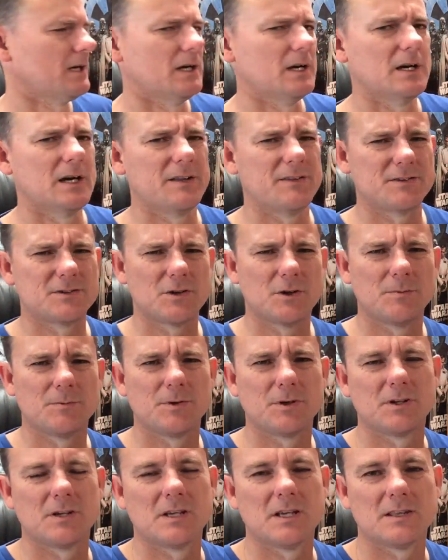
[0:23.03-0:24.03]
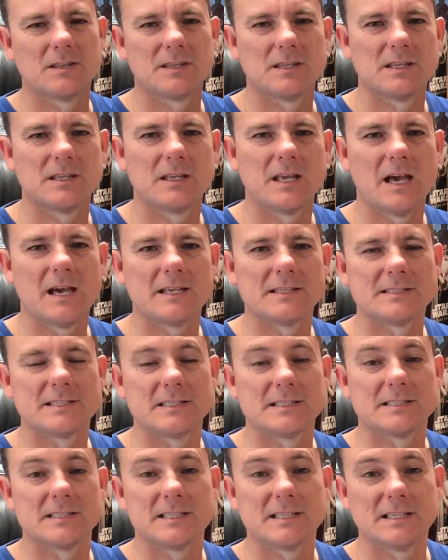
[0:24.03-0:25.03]
At the time you could get the
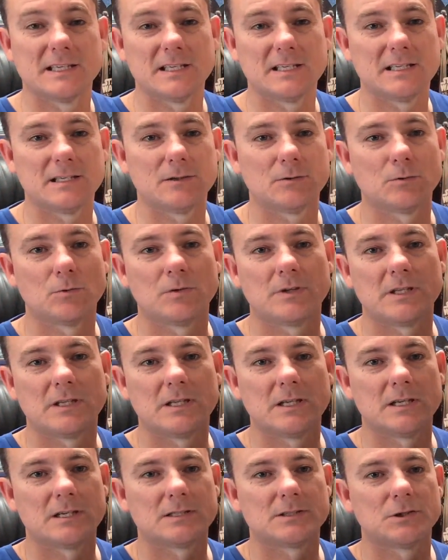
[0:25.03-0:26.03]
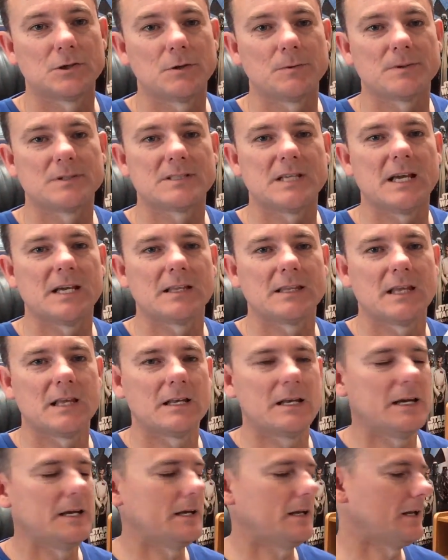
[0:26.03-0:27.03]
ATTE or the turbo tank
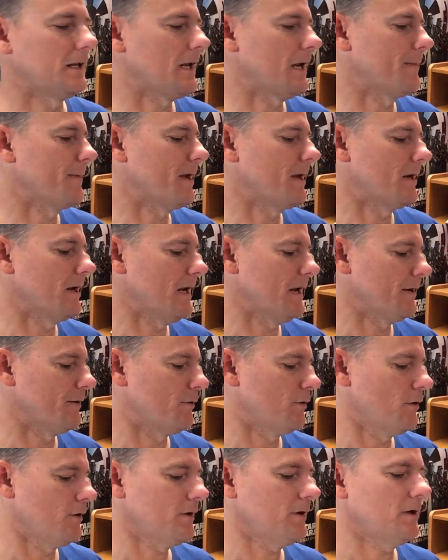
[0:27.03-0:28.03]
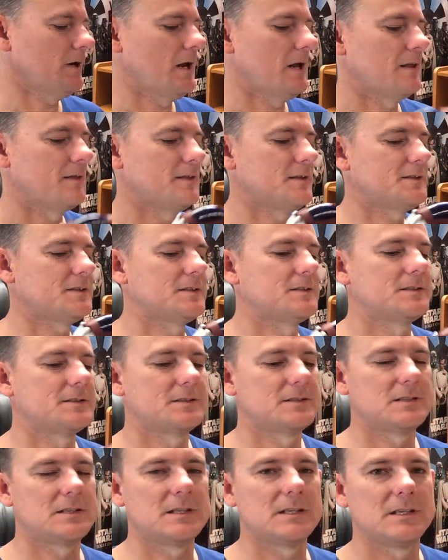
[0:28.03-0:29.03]
that came out later on, and this
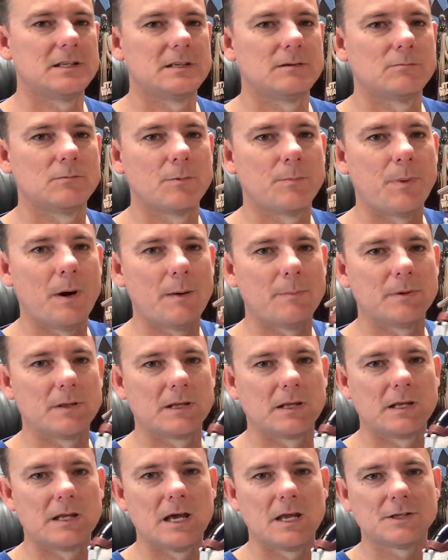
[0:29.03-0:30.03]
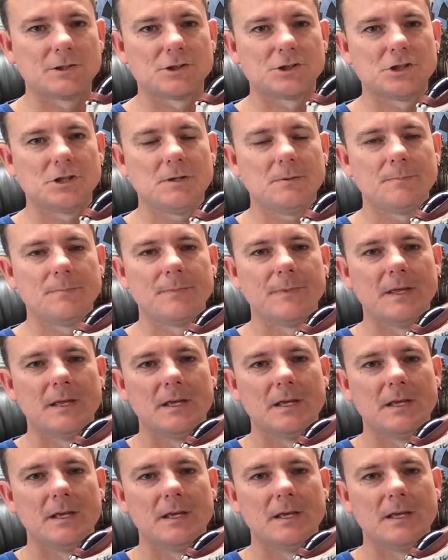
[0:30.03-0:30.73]
is the Republic Gunship.